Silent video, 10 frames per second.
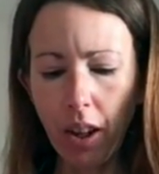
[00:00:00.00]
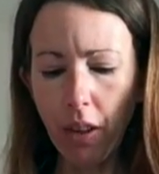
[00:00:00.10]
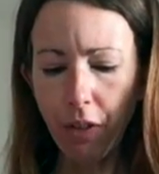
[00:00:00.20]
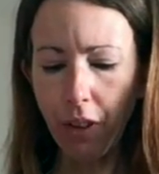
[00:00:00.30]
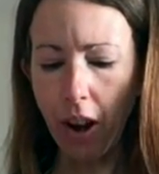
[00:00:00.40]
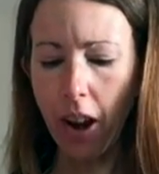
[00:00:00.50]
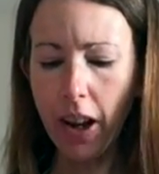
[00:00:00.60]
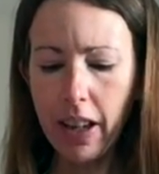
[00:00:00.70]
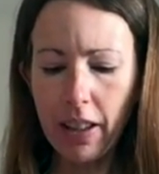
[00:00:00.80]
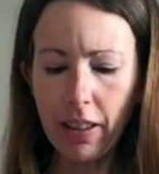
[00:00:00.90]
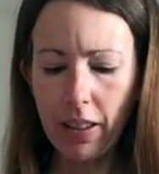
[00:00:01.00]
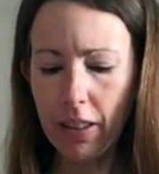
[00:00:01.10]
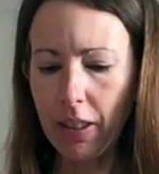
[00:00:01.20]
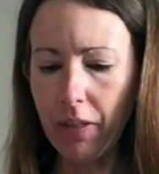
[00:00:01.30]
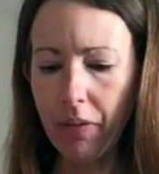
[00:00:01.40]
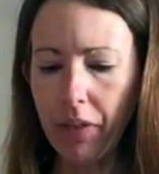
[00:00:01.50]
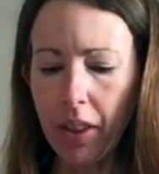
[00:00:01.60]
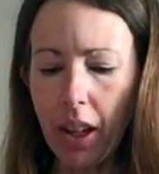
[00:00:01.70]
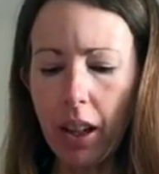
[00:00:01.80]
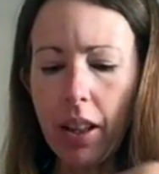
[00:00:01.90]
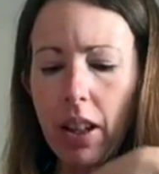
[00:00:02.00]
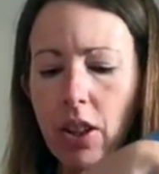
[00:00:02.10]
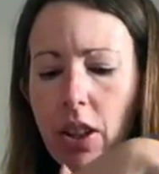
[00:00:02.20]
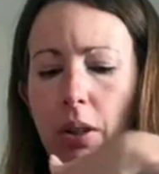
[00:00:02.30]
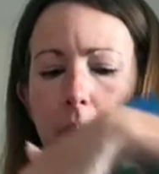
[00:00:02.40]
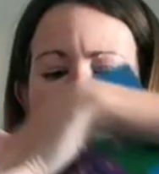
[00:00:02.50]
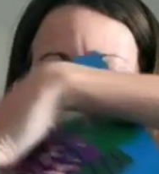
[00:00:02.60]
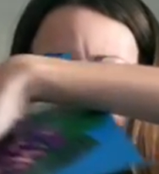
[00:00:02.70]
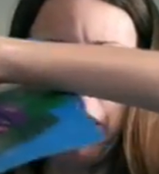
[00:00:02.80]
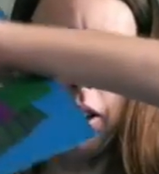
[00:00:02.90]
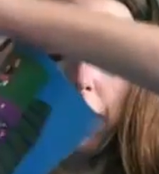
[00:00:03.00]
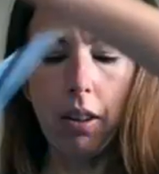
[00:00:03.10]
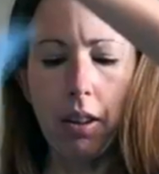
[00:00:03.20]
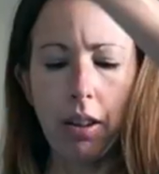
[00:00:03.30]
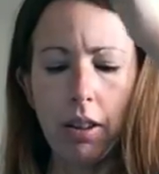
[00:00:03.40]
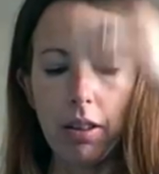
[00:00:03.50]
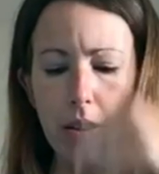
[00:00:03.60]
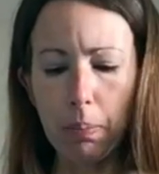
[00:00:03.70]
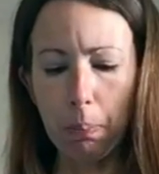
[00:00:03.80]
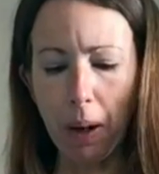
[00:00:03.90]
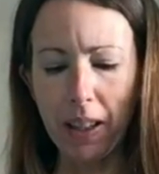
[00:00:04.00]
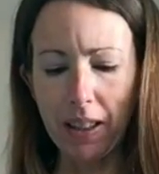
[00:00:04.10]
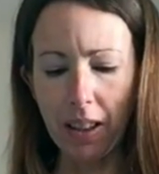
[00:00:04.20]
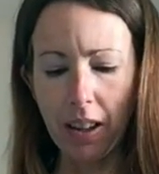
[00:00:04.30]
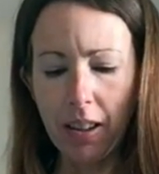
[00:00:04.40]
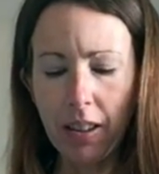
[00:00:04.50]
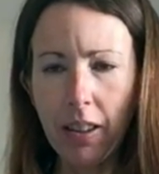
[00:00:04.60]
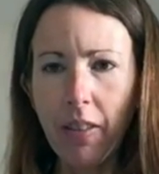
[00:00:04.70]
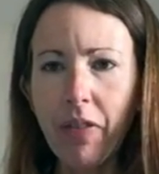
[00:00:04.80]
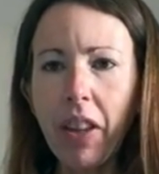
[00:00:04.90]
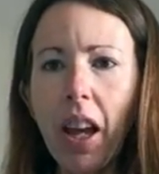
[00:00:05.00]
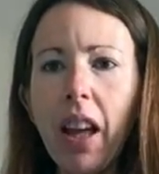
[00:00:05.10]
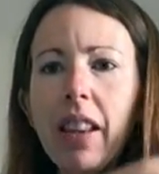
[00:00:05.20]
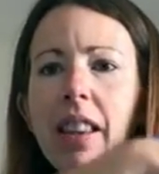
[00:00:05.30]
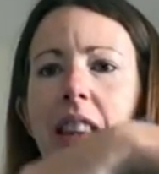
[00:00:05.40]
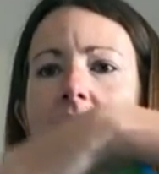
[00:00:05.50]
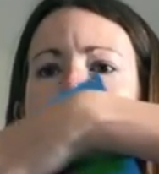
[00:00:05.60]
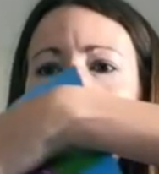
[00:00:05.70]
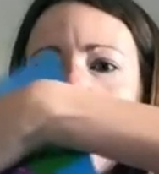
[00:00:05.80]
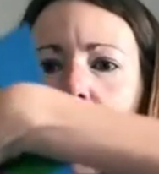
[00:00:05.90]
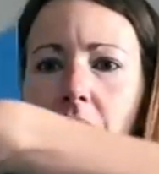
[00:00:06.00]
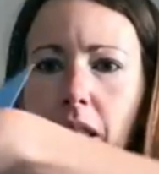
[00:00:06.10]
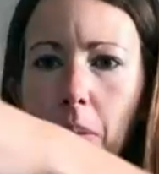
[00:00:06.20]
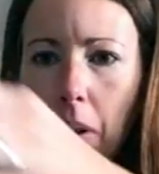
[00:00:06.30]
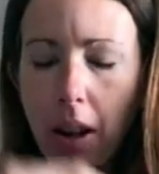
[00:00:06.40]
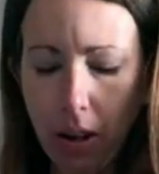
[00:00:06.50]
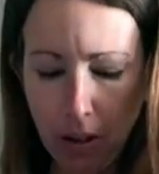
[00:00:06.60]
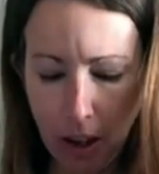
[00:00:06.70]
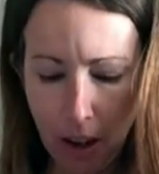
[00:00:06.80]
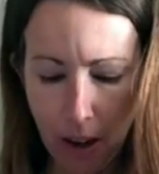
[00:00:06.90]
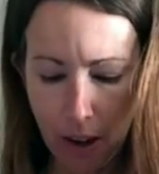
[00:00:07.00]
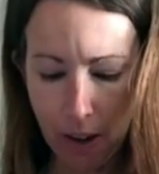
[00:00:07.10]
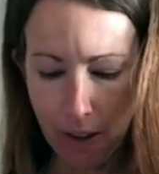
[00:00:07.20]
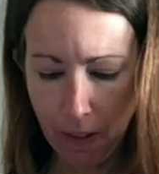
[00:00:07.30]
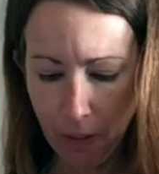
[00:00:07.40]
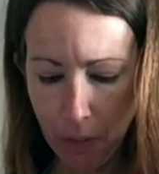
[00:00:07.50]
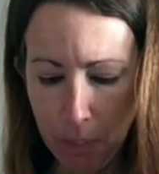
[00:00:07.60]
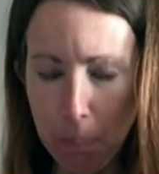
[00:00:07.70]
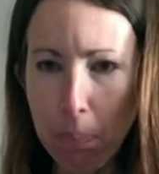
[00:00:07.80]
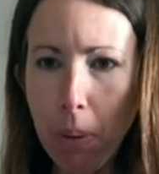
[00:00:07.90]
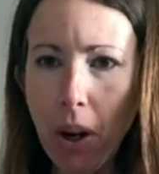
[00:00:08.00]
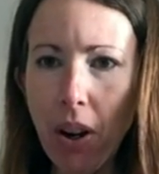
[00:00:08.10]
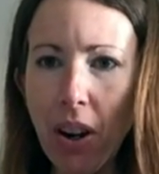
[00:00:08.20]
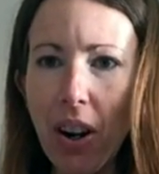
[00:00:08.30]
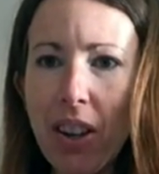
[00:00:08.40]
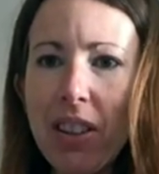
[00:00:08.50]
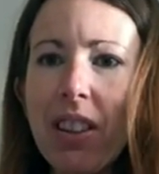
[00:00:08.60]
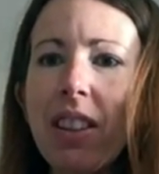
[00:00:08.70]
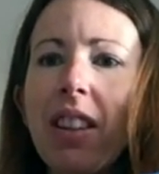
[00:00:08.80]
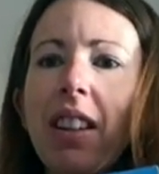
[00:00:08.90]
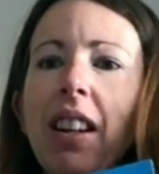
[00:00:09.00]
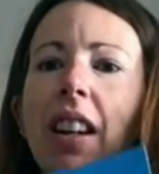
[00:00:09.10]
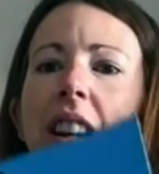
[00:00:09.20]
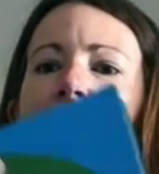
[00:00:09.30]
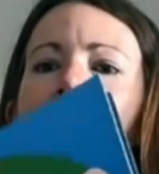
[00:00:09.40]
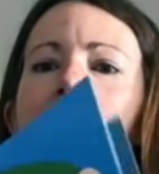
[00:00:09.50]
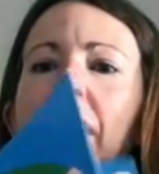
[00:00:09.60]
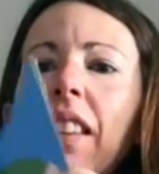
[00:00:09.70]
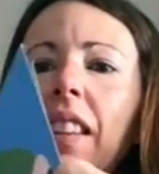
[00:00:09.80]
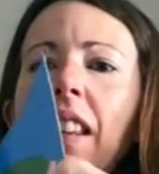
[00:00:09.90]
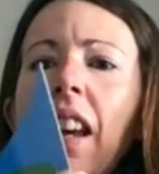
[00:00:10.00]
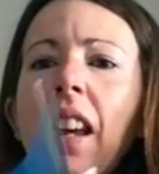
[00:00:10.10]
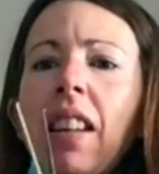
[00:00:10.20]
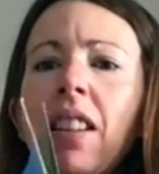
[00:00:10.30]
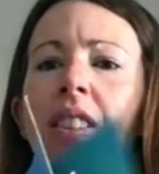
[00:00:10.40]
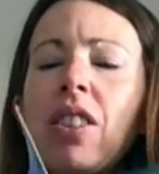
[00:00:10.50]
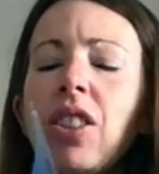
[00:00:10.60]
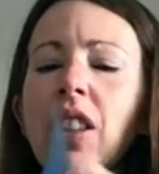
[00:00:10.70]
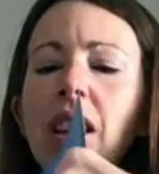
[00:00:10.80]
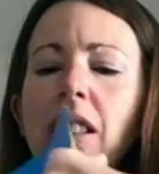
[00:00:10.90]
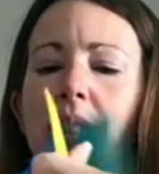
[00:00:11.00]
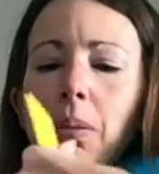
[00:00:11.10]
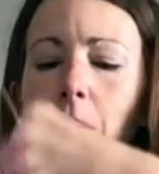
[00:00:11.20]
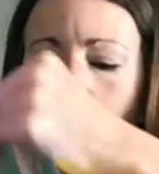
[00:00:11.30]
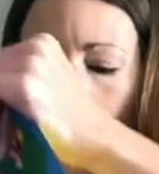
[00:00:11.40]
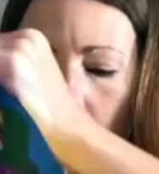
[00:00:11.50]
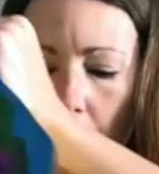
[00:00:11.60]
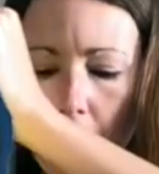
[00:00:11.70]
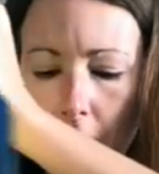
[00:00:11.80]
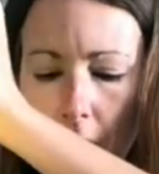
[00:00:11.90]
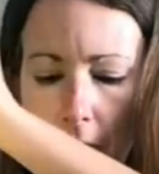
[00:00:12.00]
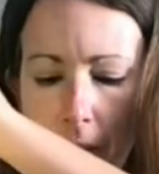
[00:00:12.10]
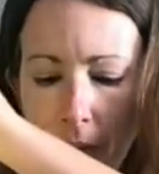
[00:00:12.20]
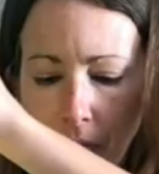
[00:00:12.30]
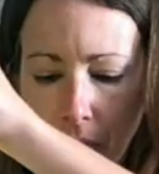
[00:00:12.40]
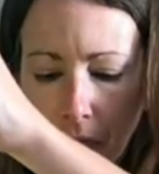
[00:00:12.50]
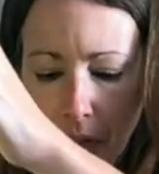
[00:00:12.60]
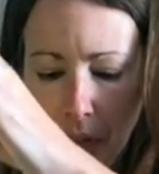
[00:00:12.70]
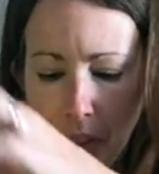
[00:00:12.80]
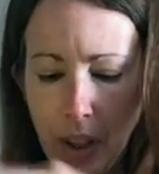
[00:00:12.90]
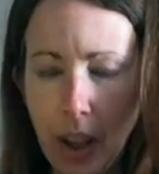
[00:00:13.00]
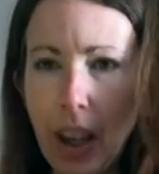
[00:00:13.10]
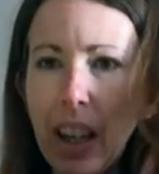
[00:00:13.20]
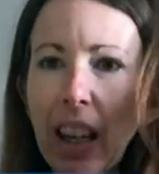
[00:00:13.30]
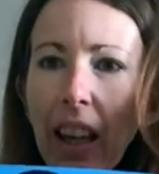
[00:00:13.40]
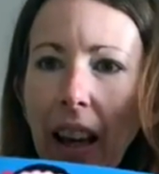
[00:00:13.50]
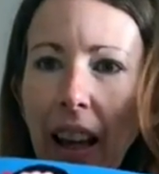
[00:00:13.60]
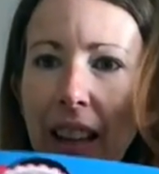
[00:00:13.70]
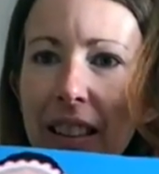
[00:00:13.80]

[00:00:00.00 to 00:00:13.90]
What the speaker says: fly. And then she swallowed a spider. And then she swallowed a bird. And then she swallowed a cat.